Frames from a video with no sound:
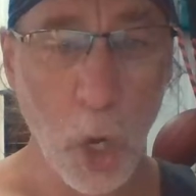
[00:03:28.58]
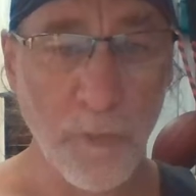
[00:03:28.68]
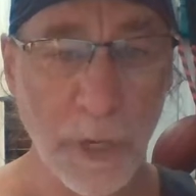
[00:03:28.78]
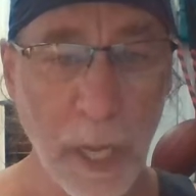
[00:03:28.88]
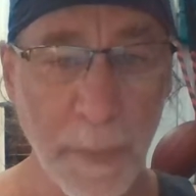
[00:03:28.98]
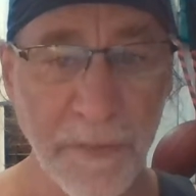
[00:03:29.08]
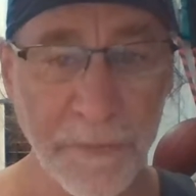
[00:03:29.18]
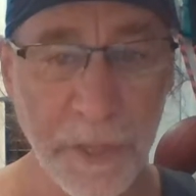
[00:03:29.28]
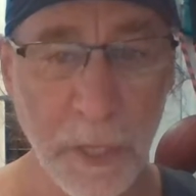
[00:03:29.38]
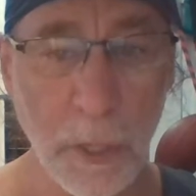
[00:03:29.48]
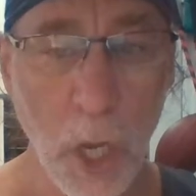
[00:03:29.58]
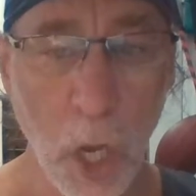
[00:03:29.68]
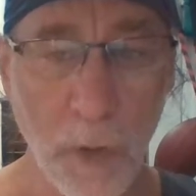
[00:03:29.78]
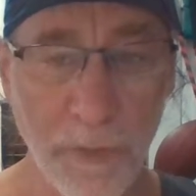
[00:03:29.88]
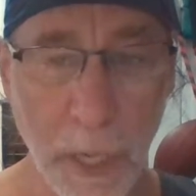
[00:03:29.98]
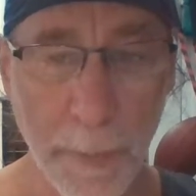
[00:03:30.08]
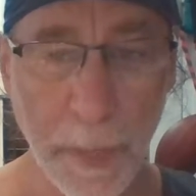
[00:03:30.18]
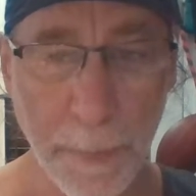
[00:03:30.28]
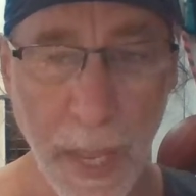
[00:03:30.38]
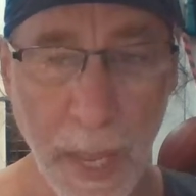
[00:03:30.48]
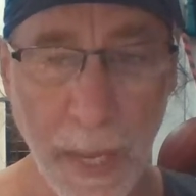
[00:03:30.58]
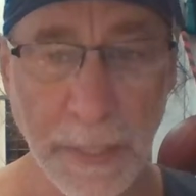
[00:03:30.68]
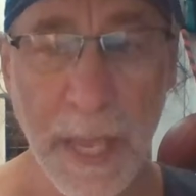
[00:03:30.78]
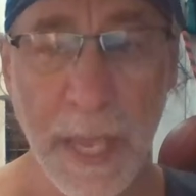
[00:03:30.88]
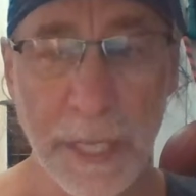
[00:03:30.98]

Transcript: Overcoming fear, overcoming pain